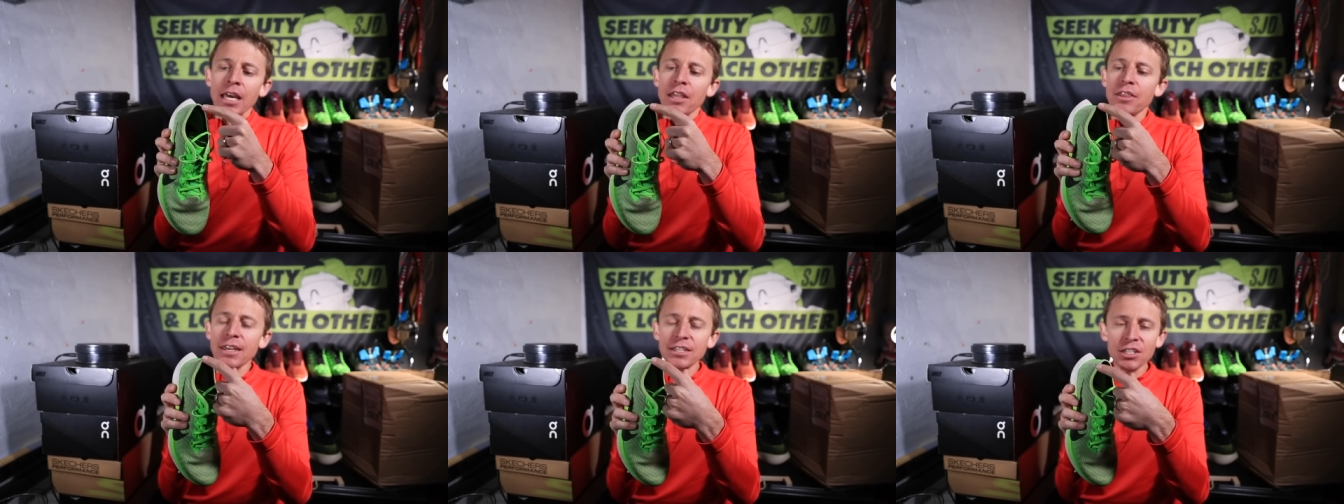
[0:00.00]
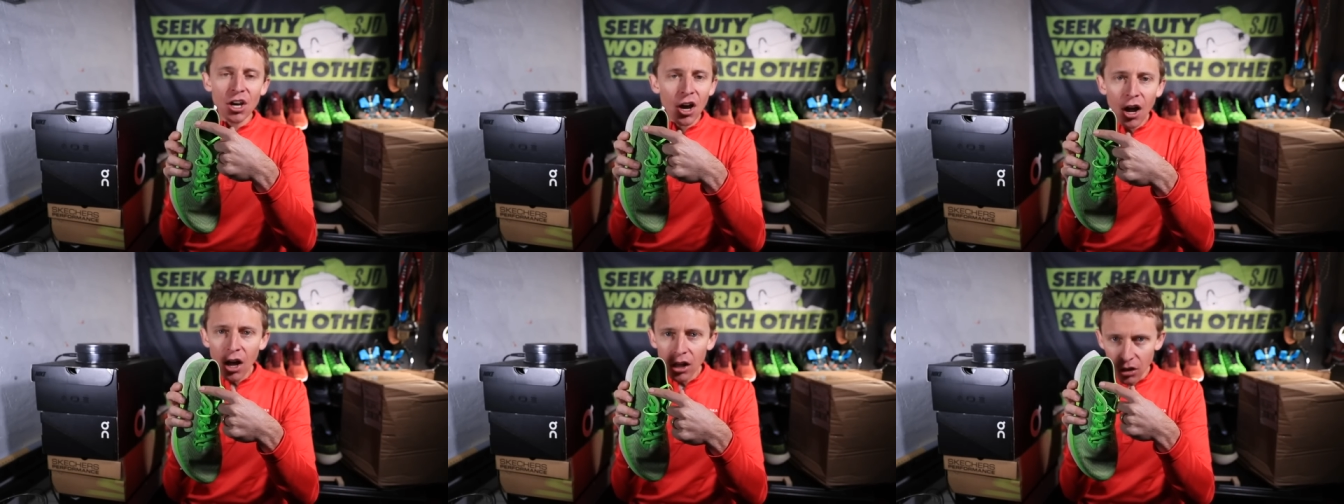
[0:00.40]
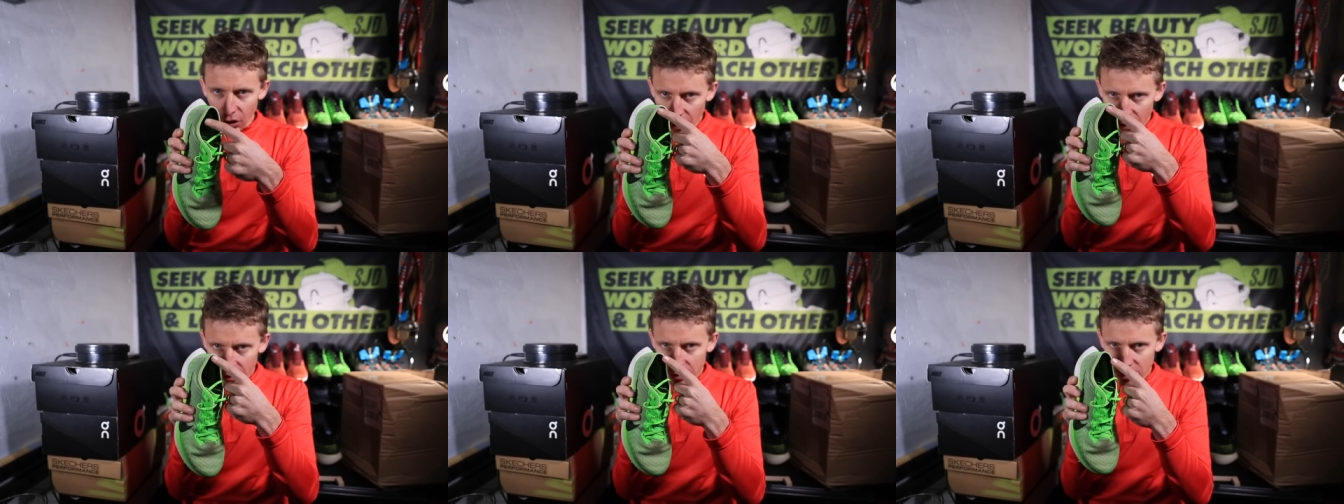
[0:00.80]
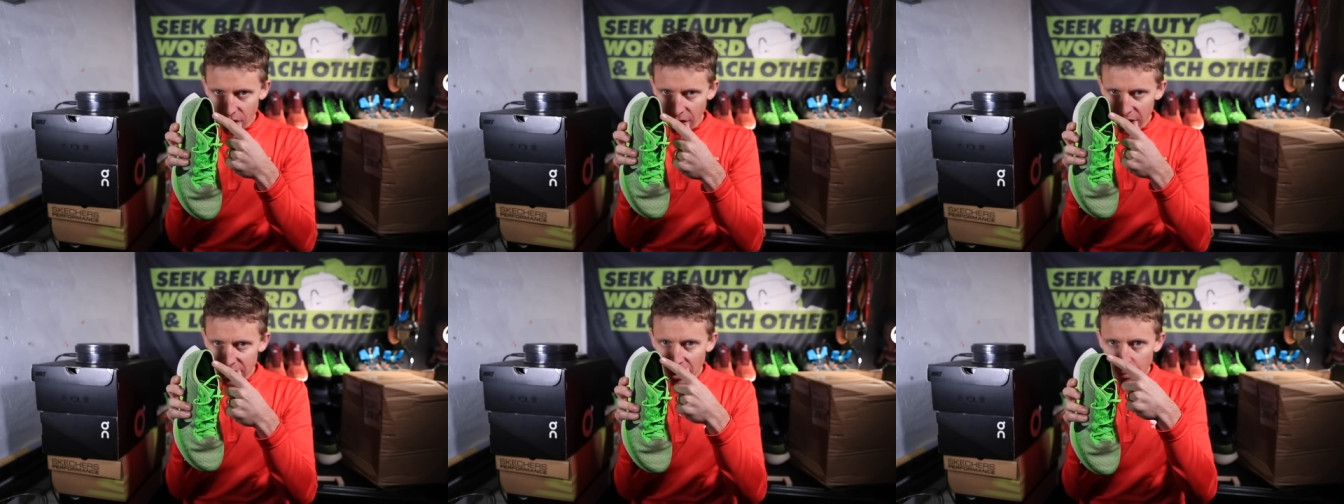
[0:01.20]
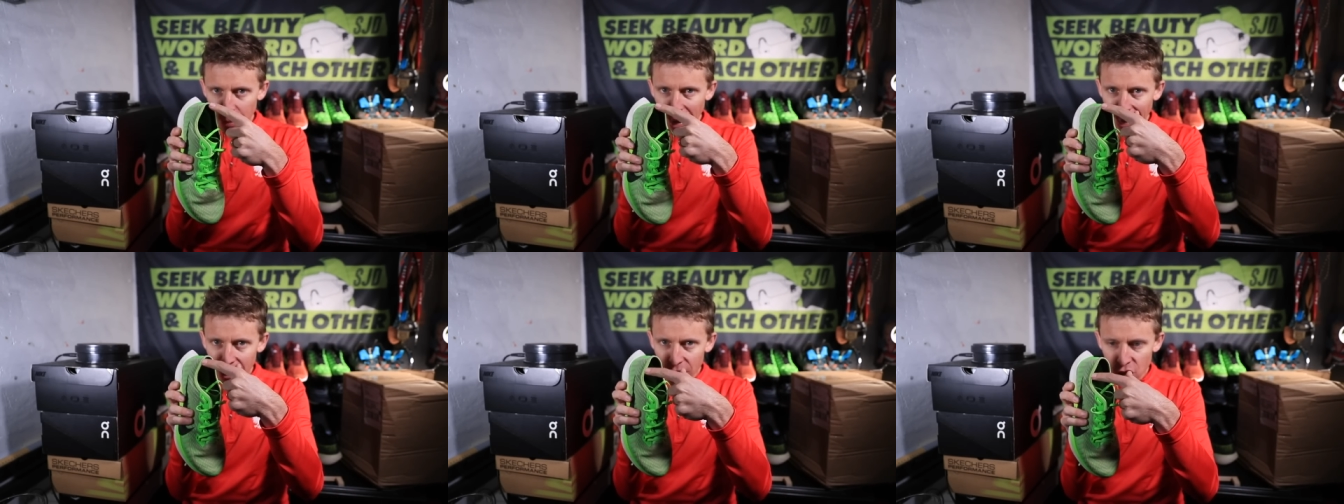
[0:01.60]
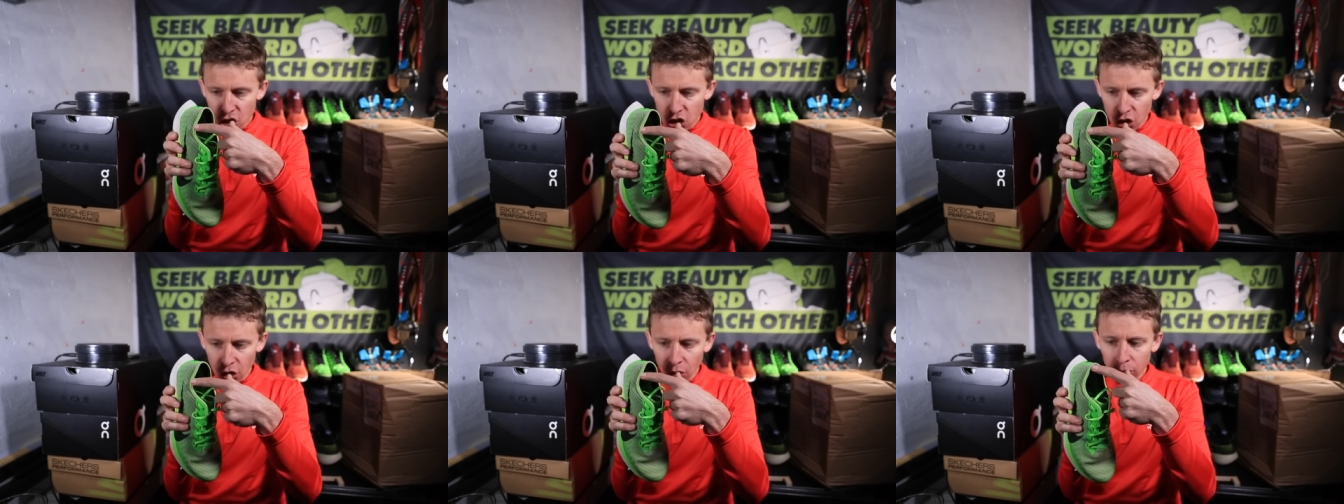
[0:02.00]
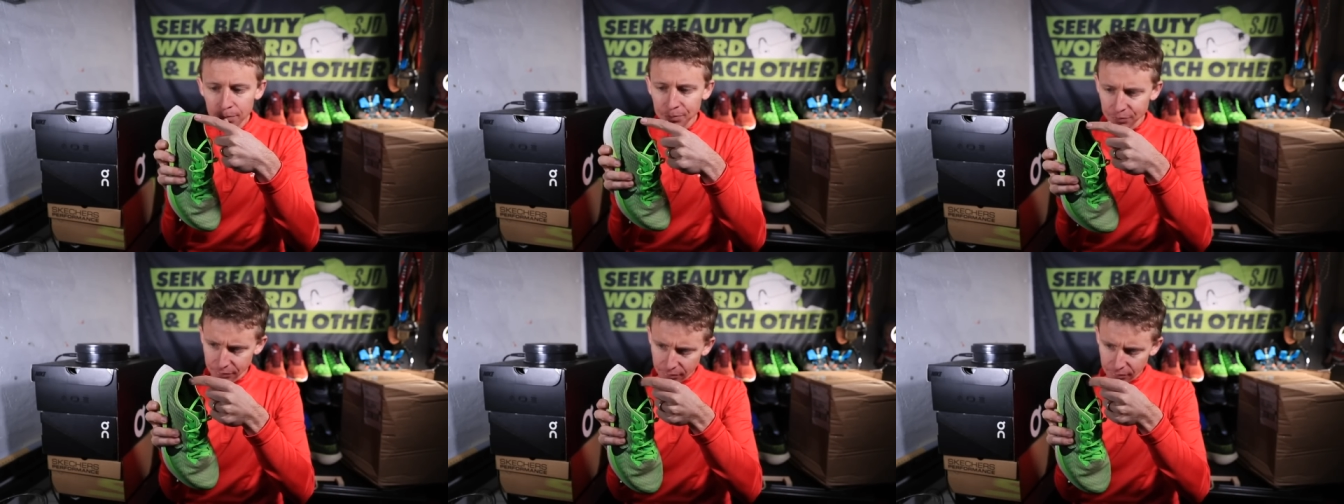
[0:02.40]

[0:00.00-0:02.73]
this collar, so this is the back of the shoe,